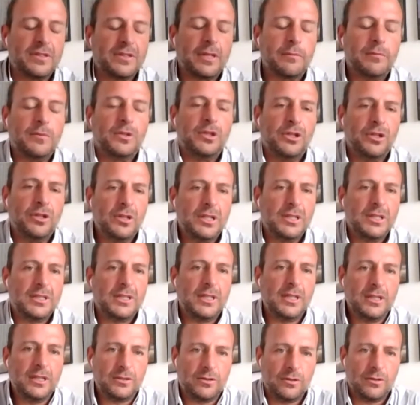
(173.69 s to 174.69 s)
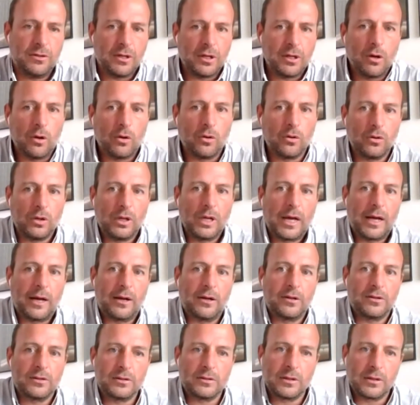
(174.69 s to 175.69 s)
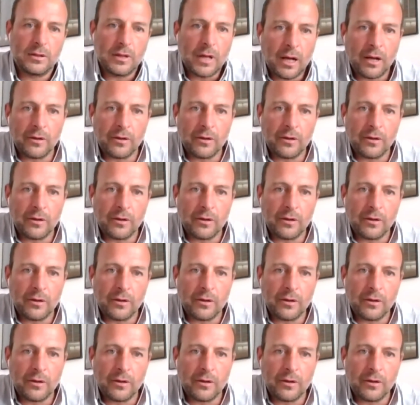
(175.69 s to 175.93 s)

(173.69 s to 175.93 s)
some unity to the whole house,